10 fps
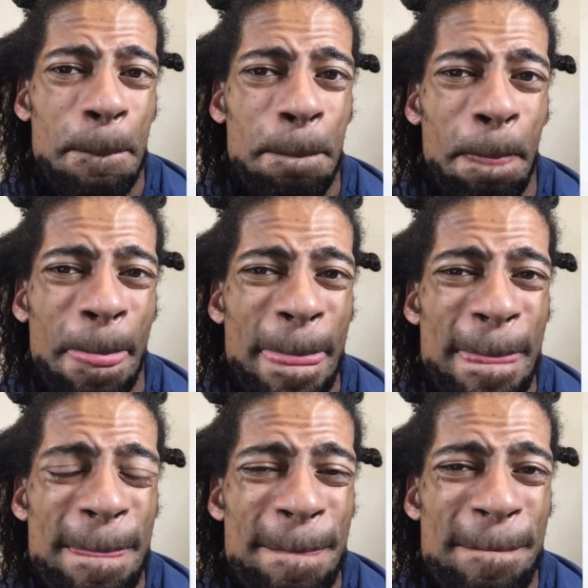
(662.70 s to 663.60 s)

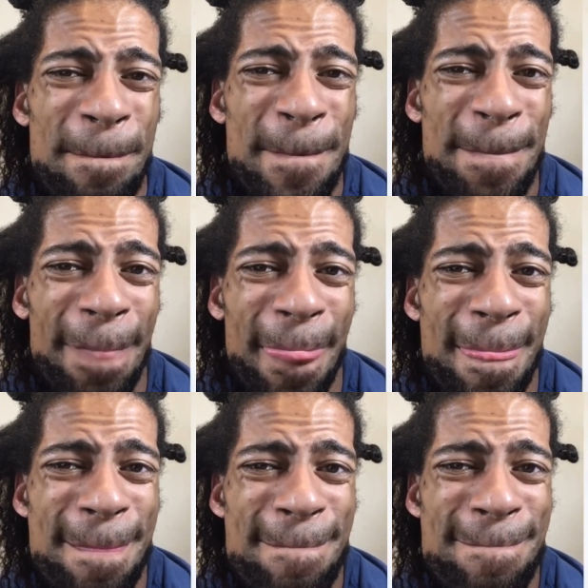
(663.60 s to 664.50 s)

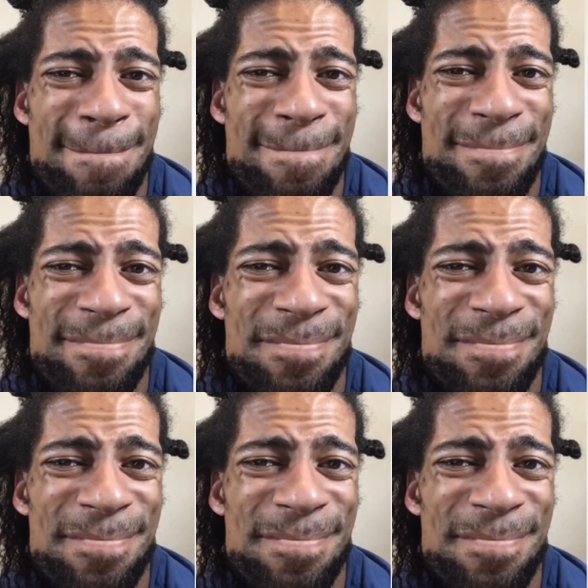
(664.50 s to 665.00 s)
Nothing is said.